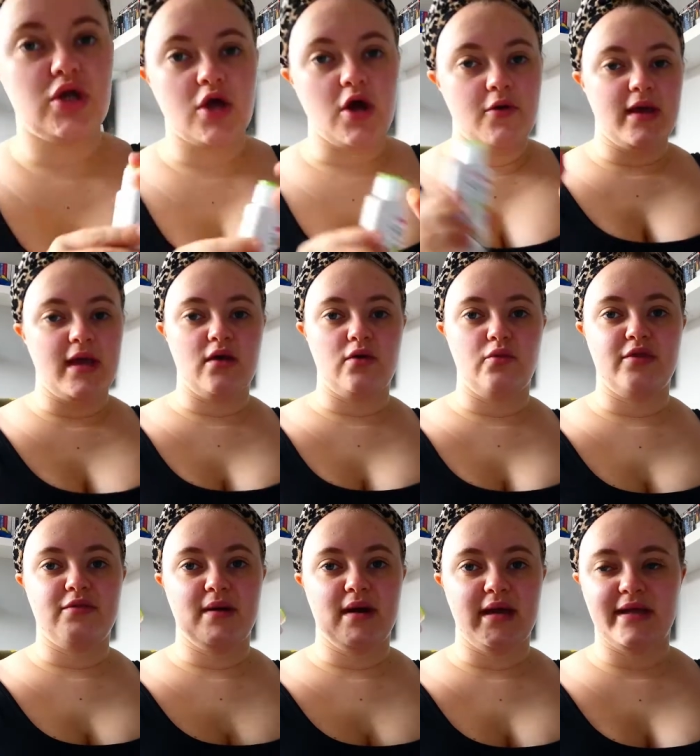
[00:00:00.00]
to go in
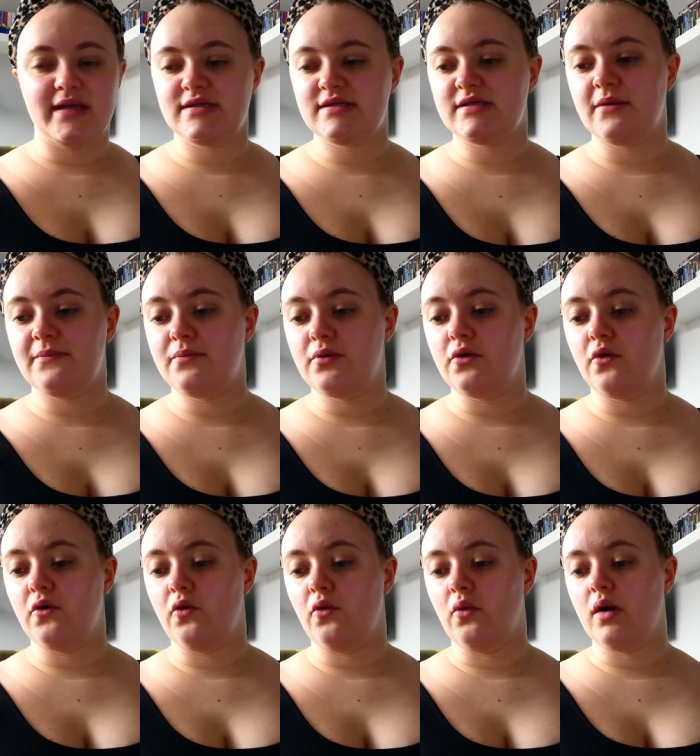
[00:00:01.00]
with my
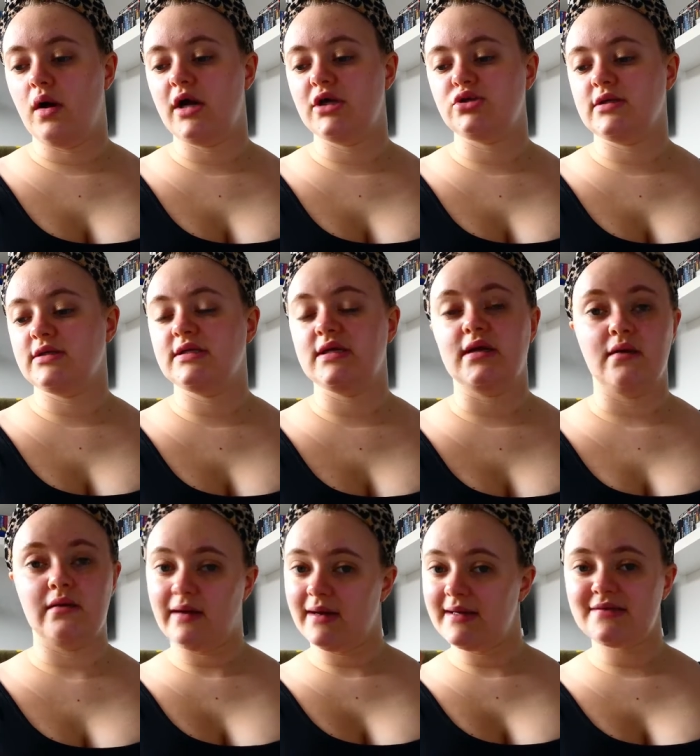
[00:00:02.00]
simple
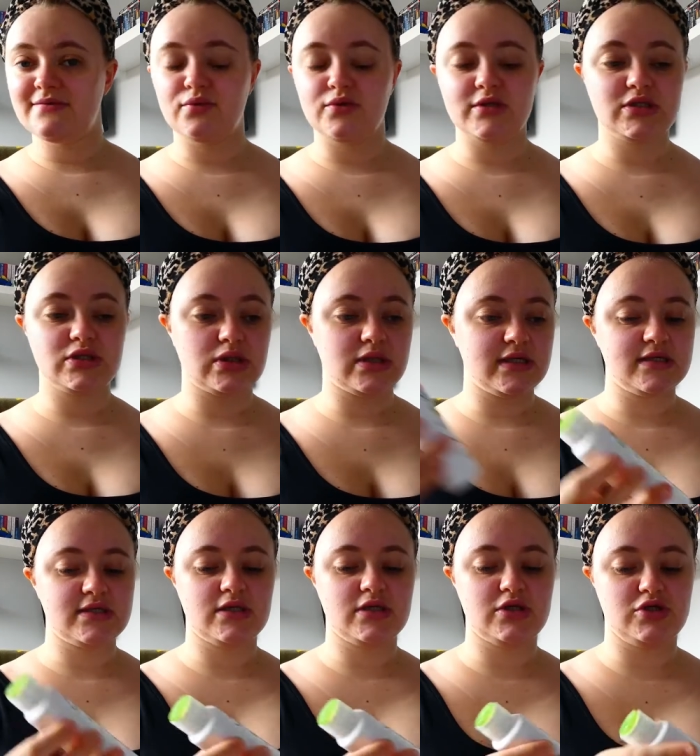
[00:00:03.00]
hydrating light
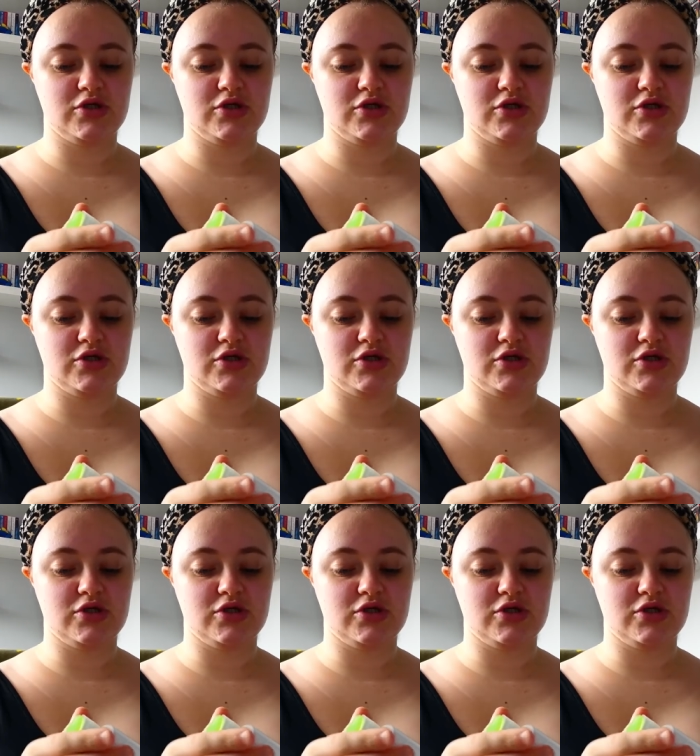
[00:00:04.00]
moisturiser,